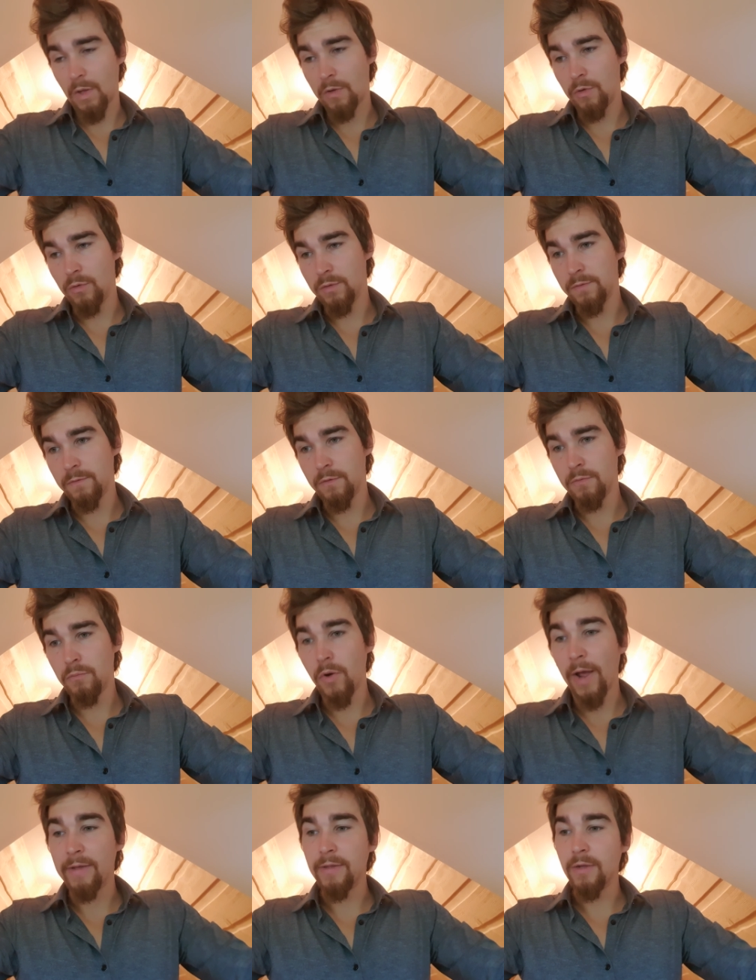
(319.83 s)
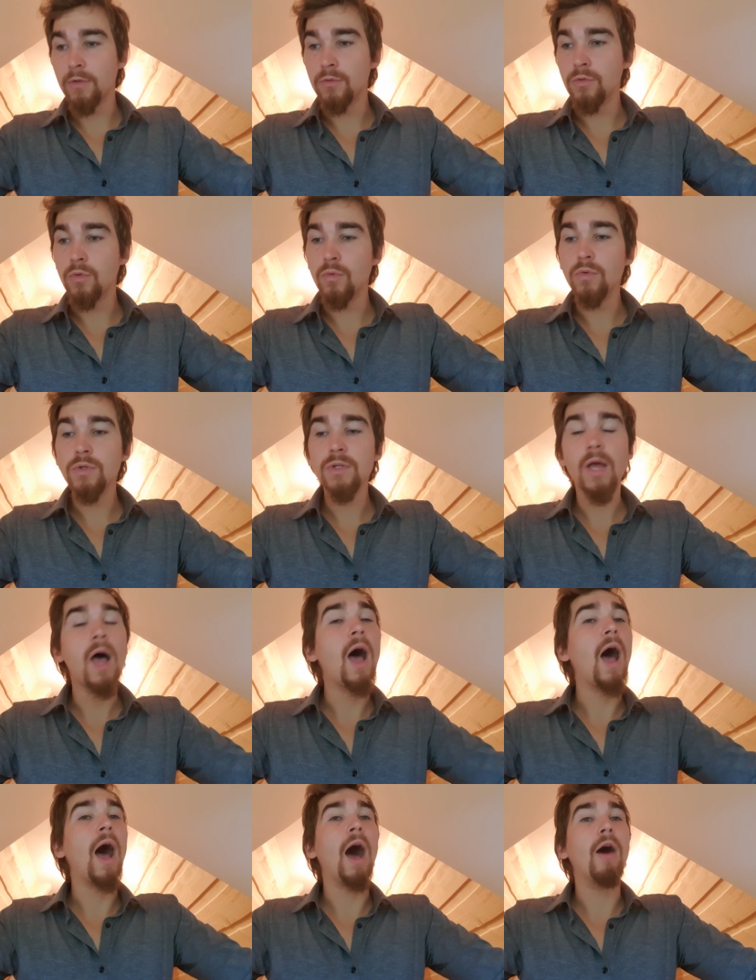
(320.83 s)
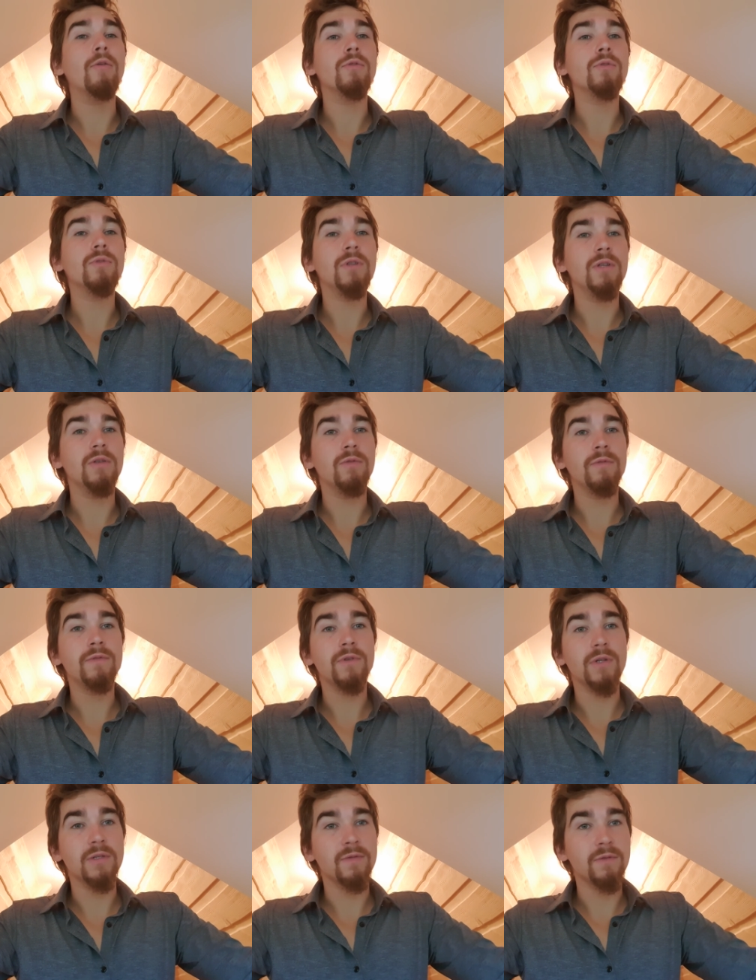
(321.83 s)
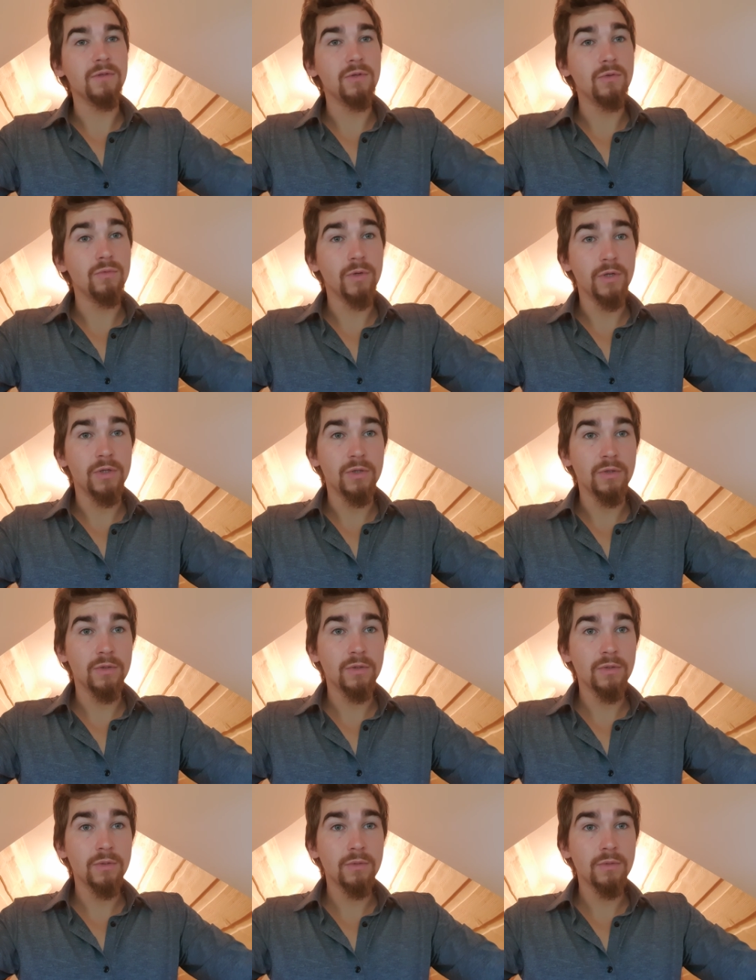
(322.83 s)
Useful, practical tools. How to deal with stressful situations.